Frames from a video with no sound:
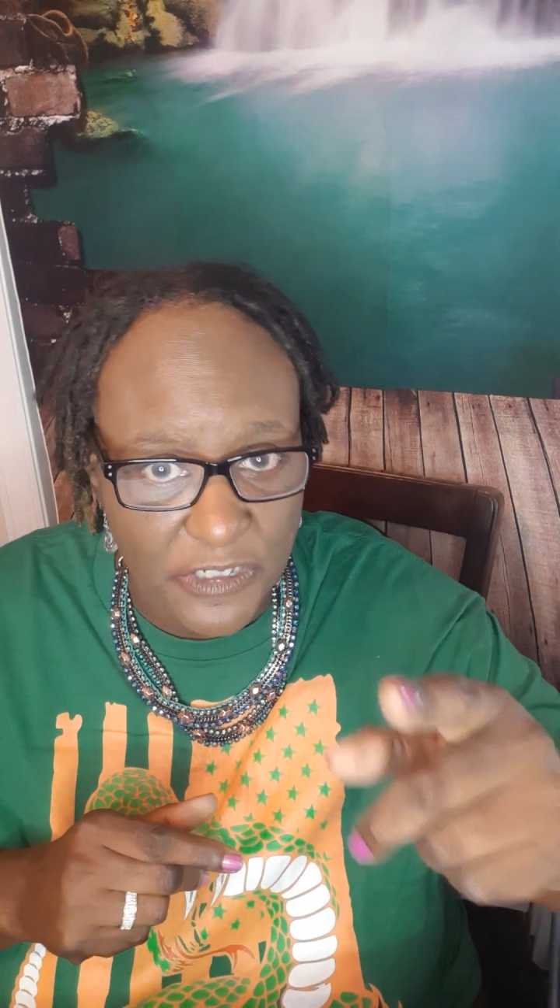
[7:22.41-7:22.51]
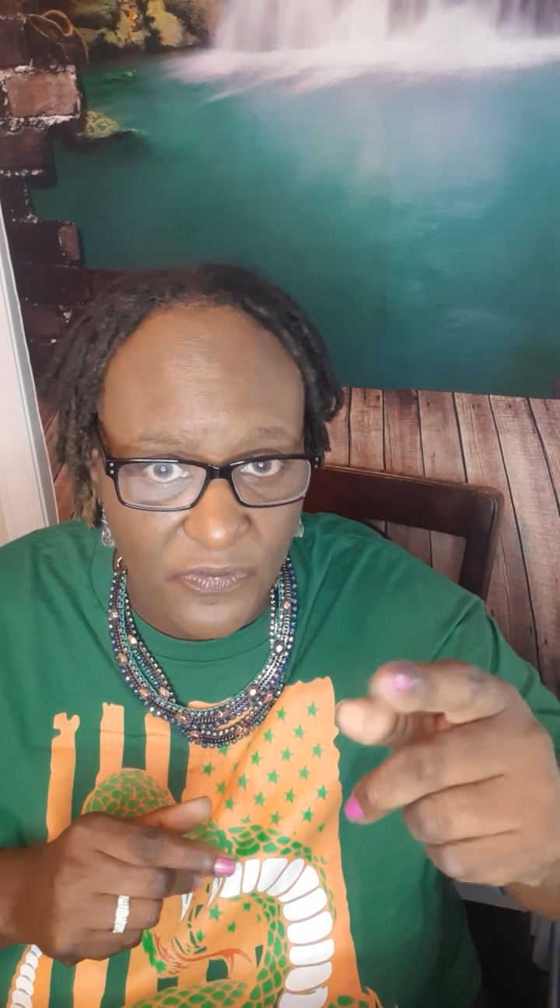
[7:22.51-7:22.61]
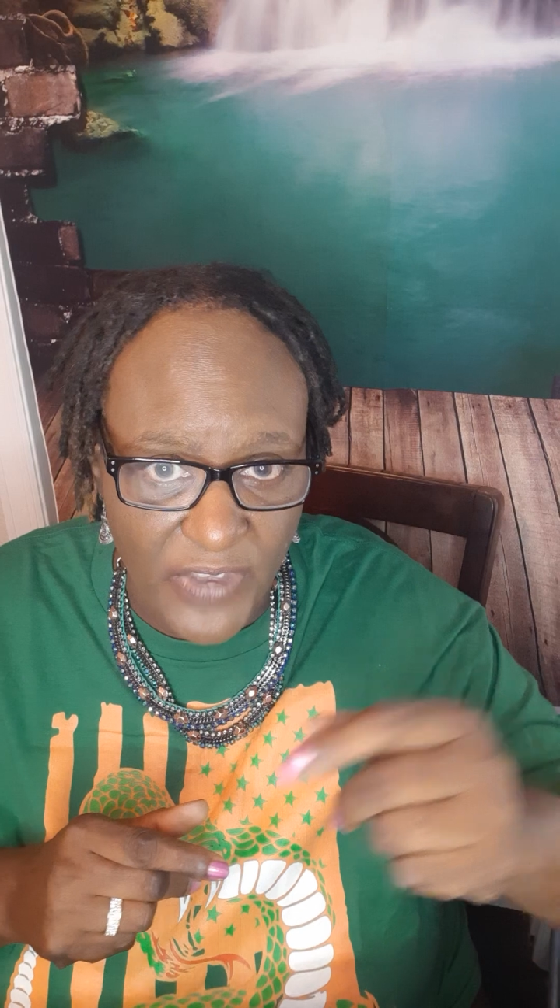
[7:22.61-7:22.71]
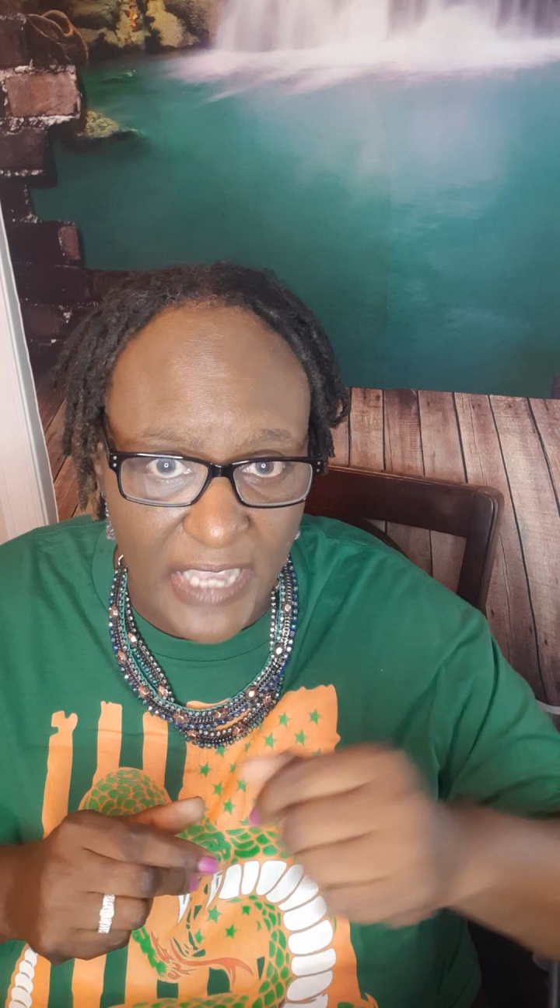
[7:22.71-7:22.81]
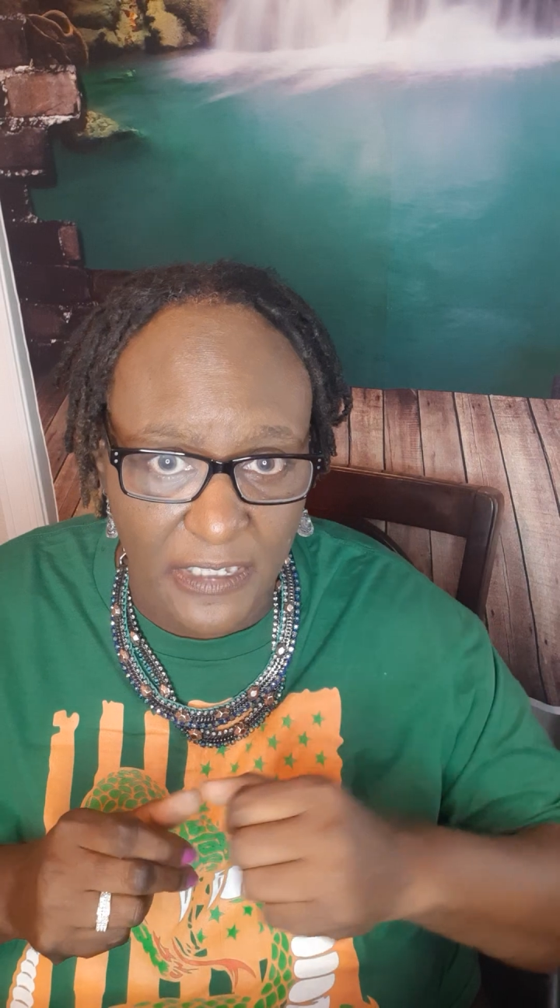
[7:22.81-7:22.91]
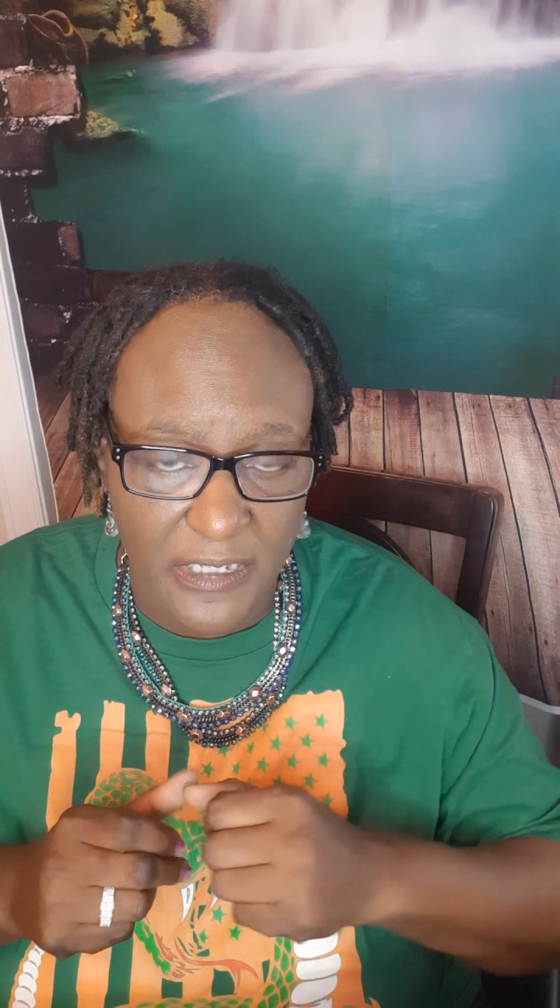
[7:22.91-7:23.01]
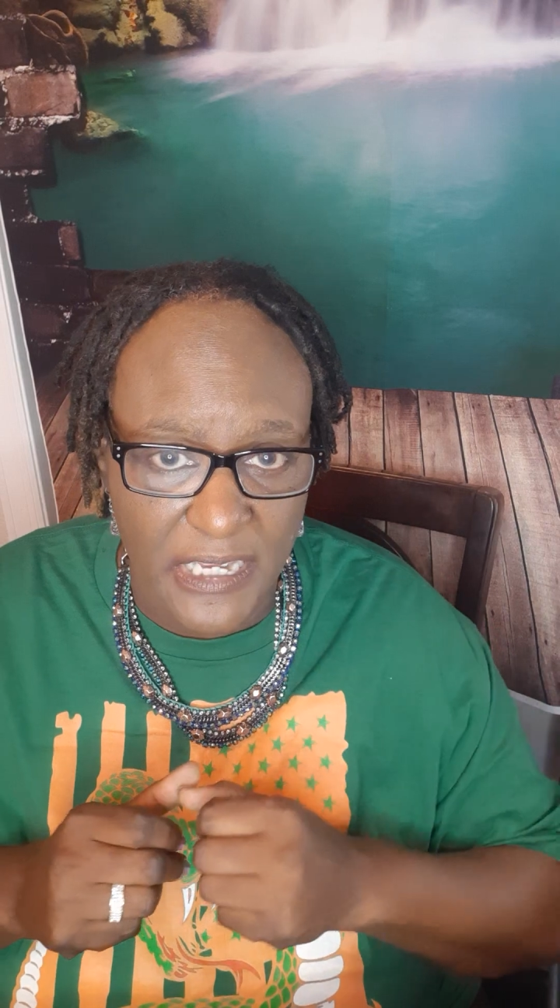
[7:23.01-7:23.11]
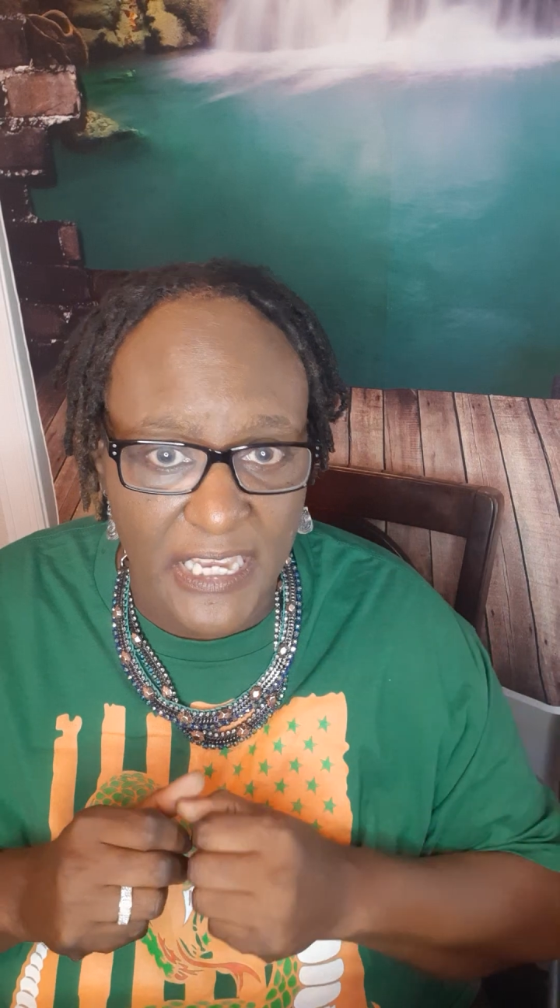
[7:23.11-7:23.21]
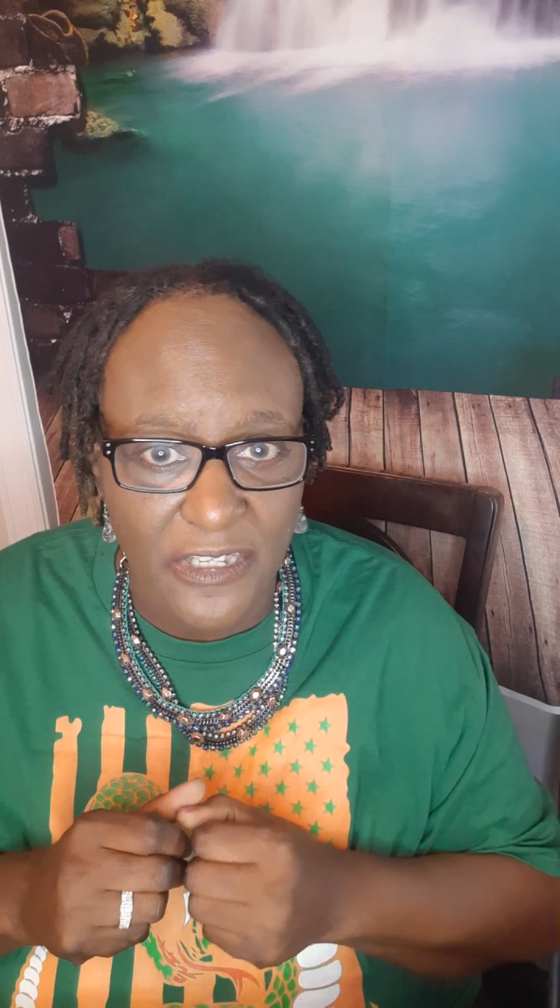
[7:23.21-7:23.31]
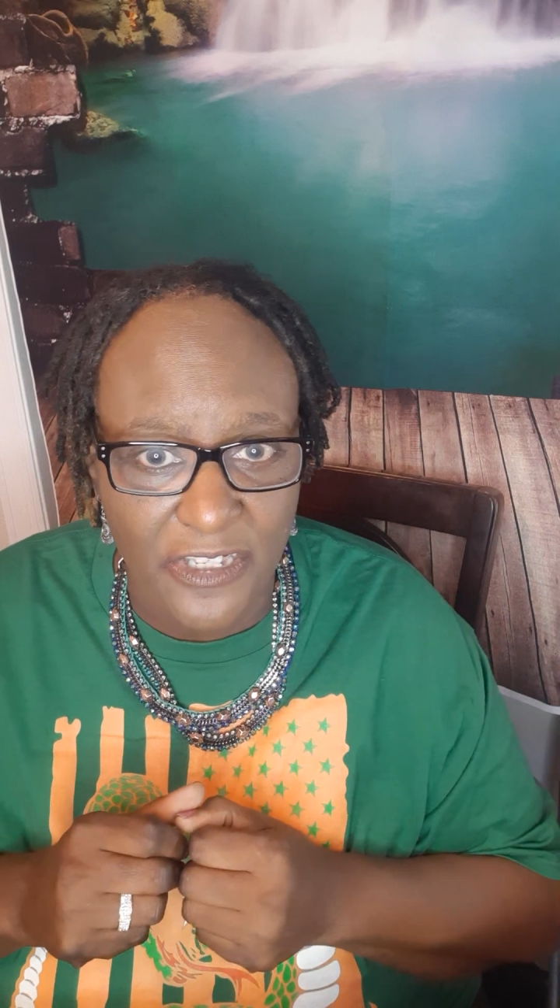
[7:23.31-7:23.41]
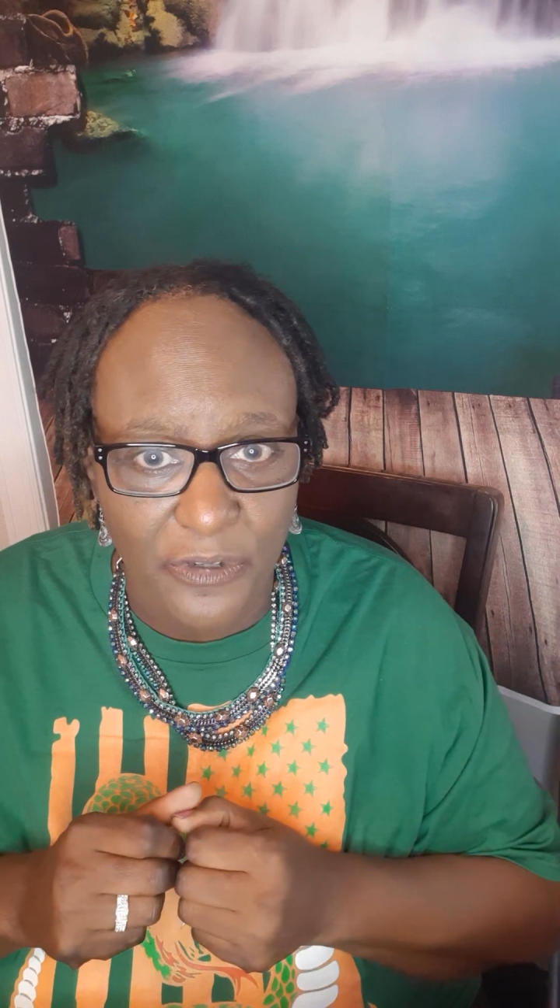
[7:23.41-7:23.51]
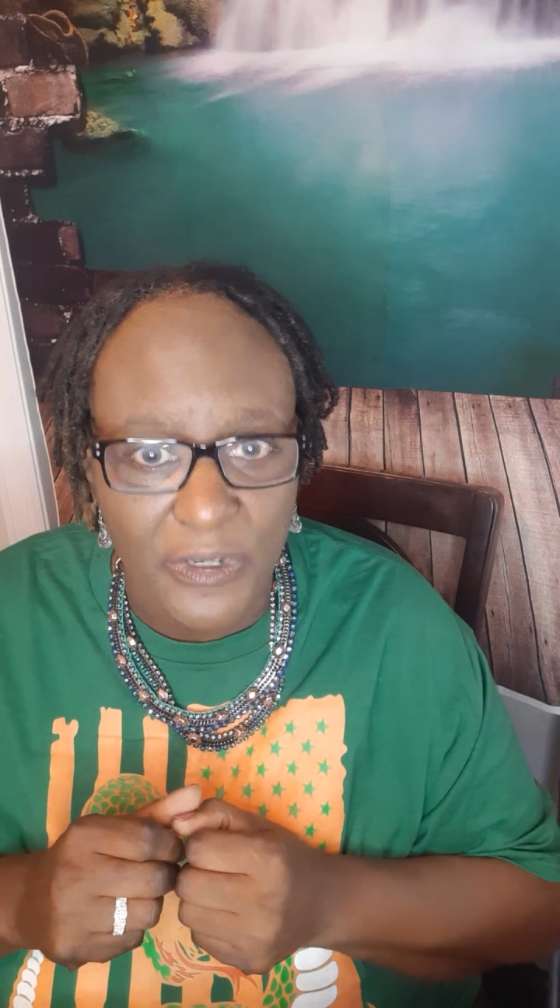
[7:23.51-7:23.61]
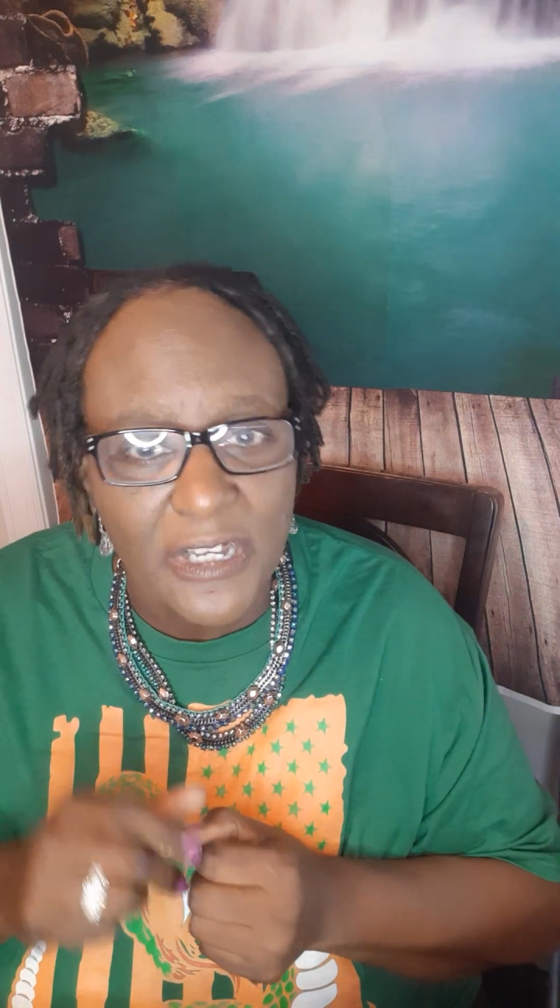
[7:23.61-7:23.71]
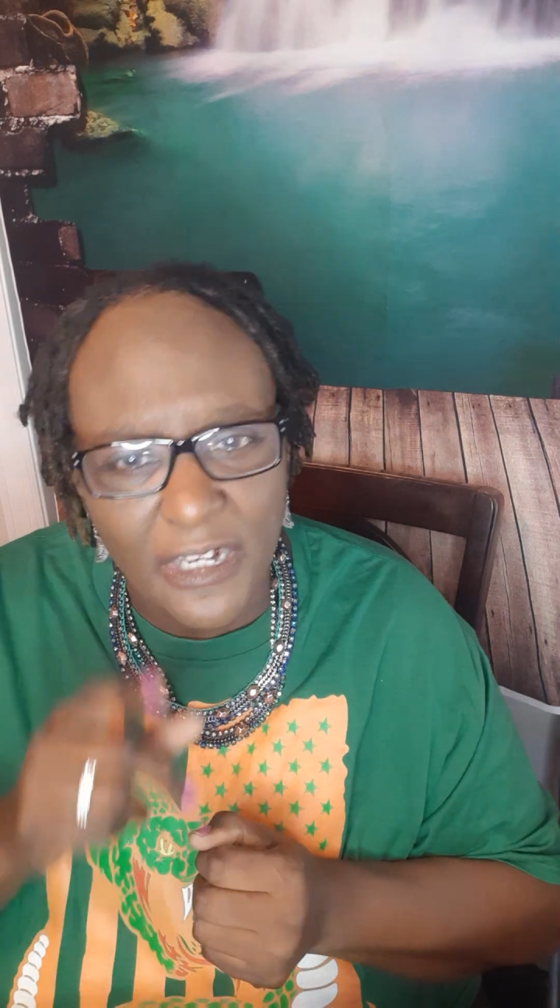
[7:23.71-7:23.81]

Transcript: to validate you.